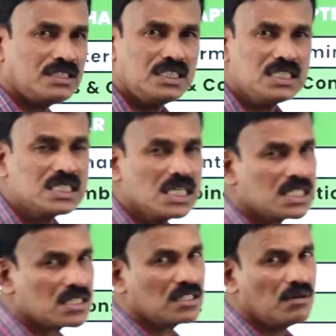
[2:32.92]

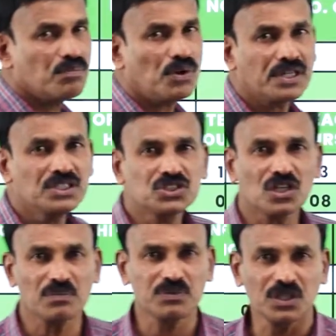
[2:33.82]
easiest and important
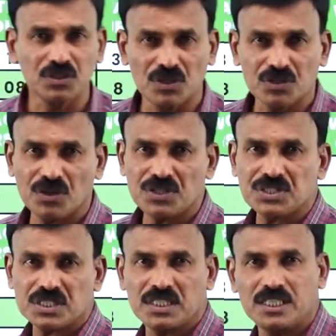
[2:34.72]
chapter you are going to
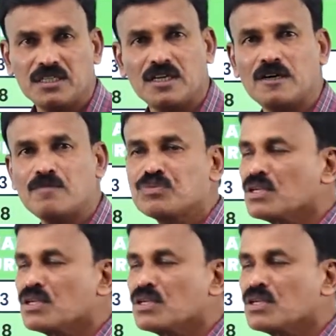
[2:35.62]
study in uh,